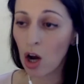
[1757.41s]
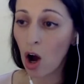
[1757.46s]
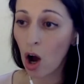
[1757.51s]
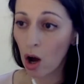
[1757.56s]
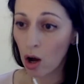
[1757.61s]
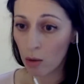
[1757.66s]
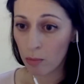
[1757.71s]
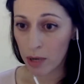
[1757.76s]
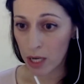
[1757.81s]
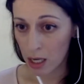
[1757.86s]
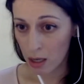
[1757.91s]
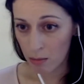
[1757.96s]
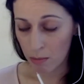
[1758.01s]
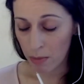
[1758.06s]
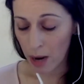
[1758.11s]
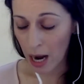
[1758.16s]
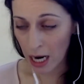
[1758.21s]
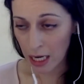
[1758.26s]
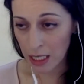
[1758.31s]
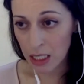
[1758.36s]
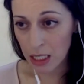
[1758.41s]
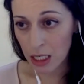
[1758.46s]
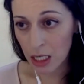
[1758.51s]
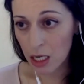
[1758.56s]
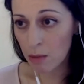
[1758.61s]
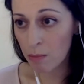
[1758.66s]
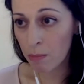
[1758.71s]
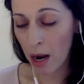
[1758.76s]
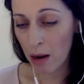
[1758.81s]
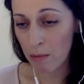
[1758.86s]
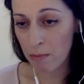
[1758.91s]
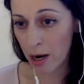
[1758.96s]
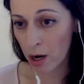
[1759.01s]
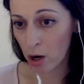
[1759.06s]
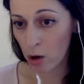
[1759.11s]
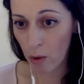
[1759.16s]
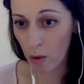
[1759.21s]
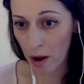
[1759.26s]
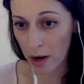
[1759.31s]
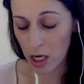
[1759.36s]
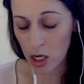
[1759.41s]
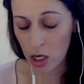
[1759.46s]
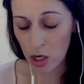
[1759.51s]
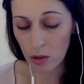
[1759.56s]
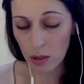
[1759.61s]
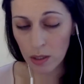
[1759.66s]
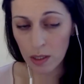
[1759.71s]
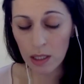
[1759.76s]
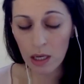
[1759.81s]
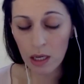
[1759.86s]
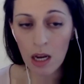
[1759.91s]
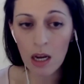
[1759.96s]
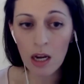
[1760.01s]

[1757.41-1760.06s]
all be impacted by marijuana use.